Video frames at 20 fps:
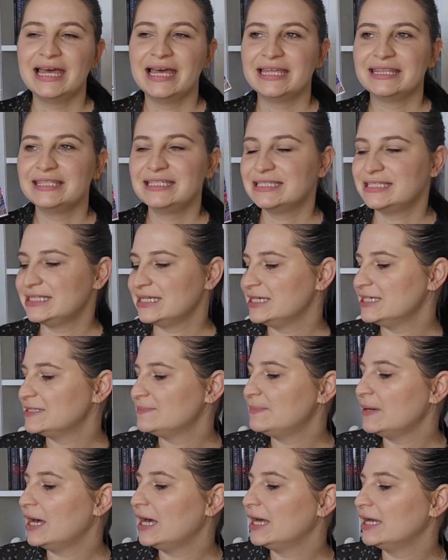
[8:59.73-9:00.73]
This is
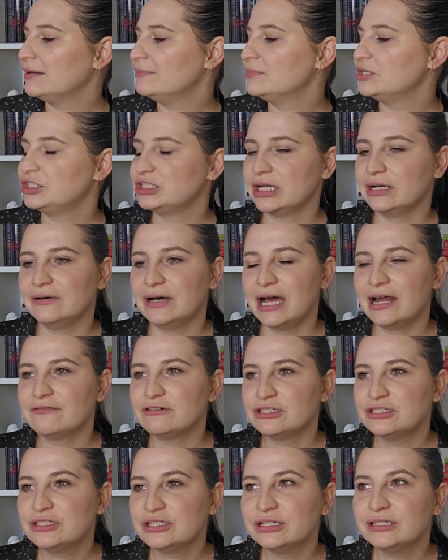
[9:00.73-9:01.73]
by Michelle
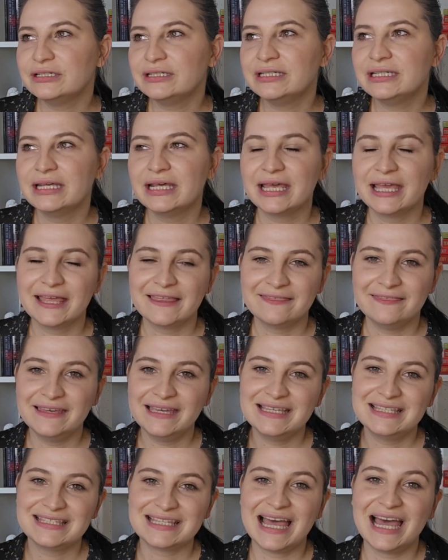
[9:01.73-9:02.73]
Harrison.
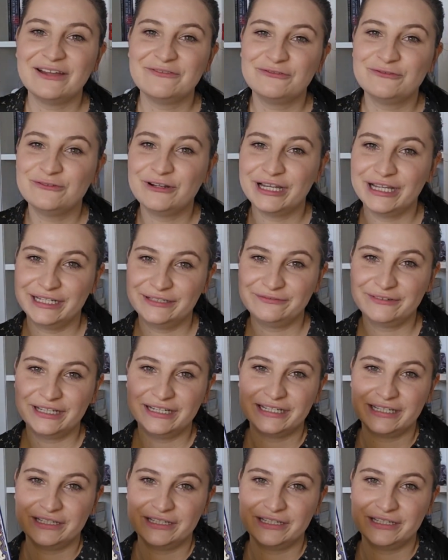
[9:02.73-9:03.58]
This I really